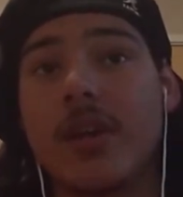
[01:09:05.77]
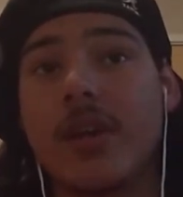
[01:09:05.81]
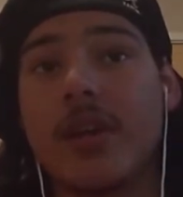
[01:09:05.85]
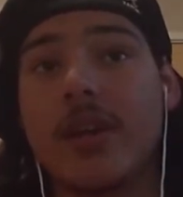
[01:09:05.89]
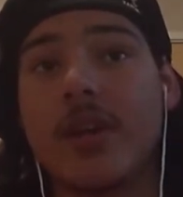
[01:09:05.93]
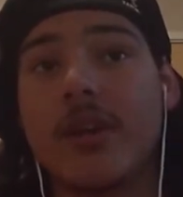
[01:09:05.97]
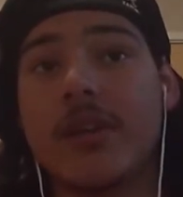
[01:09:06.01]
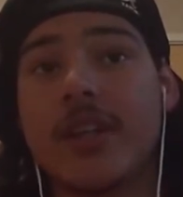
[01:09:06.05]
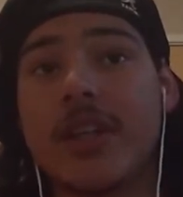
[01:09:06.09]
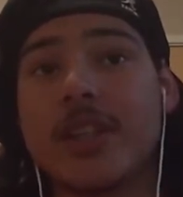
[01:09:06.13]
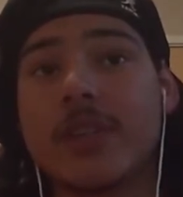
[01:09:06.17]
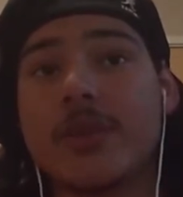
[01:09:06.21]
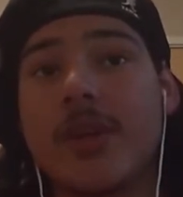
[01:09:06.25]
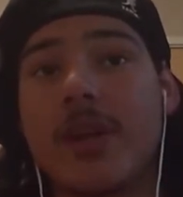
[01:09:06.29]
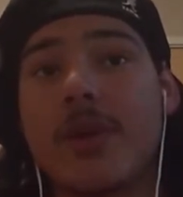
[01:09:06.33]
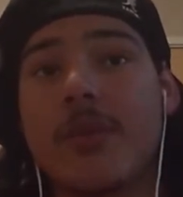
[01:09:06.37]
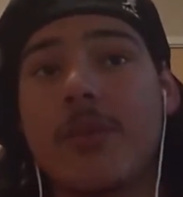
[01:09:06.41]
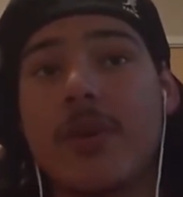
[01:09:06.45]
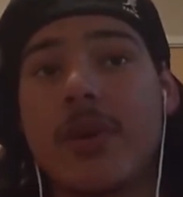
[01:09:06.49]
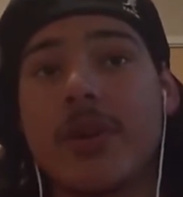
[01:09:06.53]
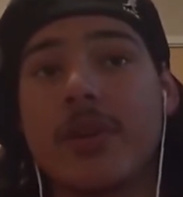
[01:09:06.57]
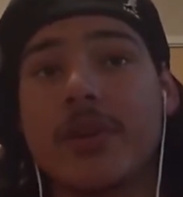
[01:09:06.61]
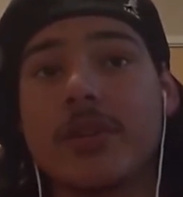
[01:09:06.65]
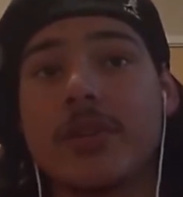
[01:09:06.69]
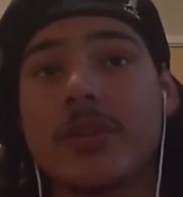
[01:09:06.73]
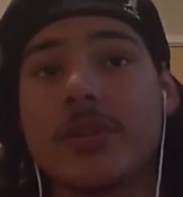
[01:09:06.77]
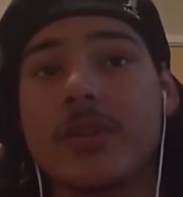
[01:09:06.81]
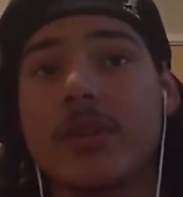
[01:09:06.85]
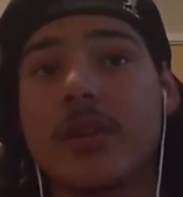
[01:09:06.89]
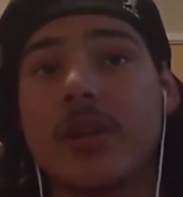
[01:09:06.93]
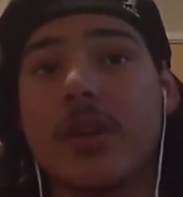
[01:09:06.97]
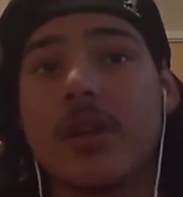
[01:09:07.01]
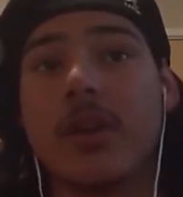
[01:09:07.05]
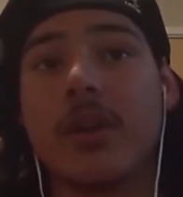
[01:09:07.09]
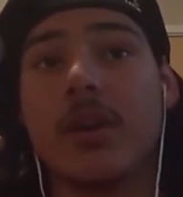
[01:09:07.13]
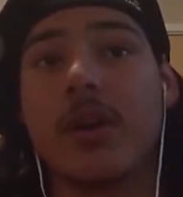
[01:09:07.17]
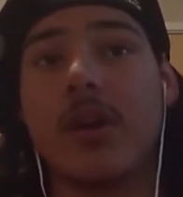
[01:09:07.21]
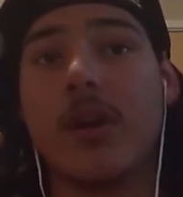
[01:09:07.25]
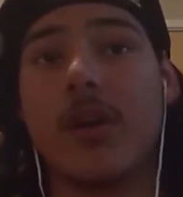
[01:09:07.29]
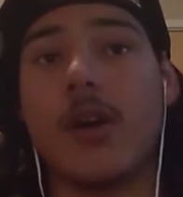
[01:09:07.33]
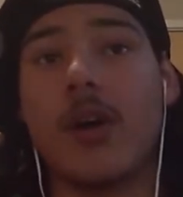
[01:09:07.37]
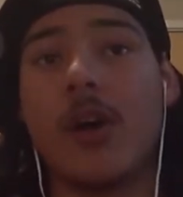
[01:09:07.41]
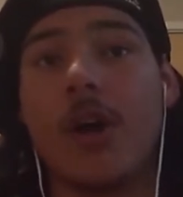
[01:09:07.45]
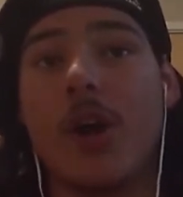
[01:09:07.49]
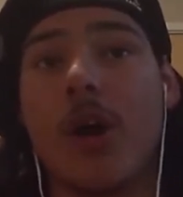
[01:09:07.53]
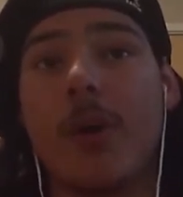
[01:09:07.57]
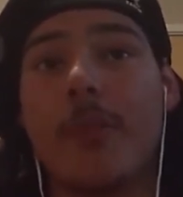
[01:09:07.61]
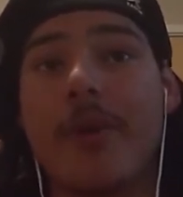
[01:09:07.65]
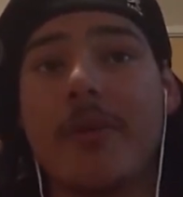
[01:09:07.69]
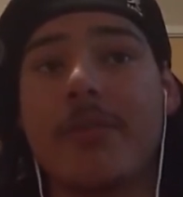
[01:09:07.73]
That's what I want.
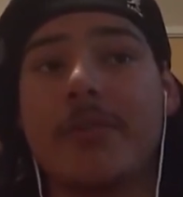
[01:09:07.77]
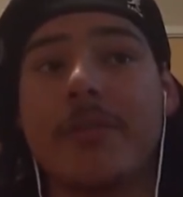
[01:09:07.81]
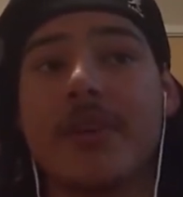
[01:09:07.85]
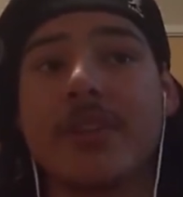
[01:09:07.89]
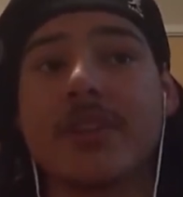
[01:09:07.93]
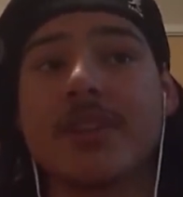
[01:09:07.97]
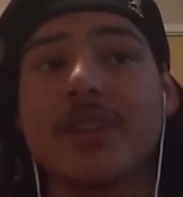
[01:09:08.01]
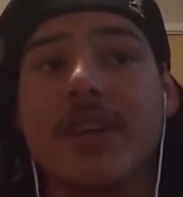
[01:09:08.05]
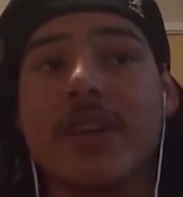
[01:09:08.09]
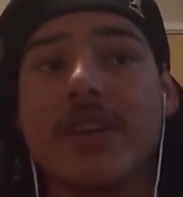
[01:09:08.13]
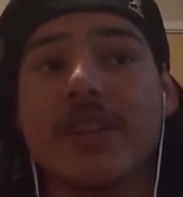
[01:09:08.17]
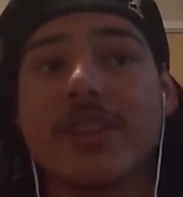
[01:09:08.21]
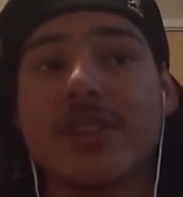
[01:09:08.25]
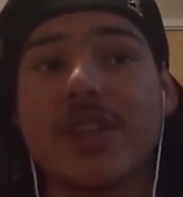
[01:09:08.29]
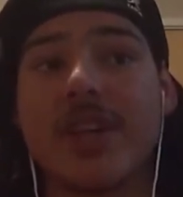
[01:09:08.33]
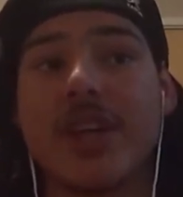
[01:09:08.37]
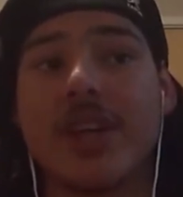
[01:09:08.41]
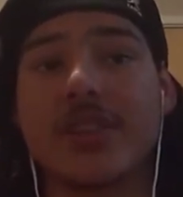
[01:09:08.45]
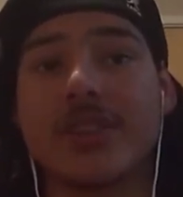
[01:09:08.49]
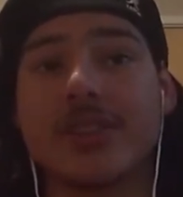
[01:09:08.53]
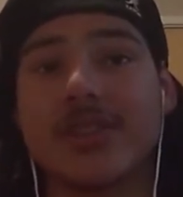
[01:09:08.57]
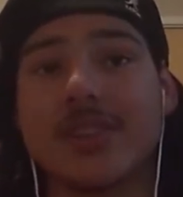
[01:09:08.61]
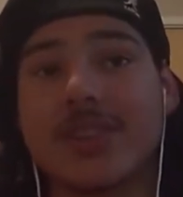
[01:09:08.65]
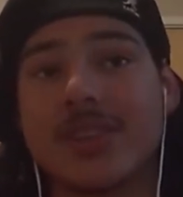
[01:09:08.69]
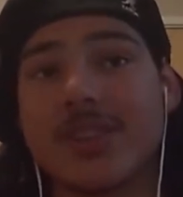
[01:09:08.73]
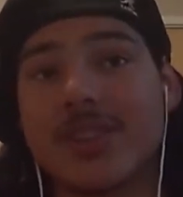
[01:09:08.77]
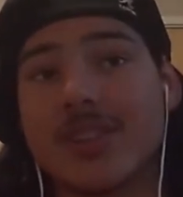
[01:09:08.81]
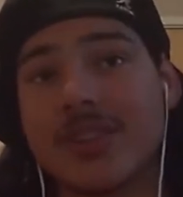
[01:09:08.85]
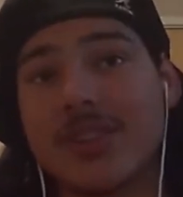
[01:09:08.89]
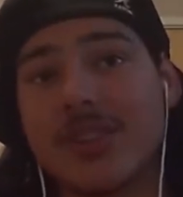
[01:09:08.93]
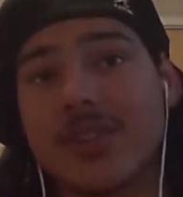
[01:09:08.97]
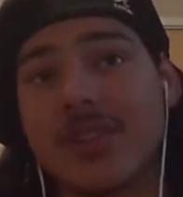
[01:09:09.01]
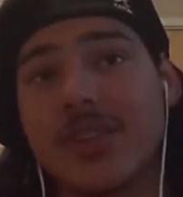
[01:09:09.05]
All my friends on as guests.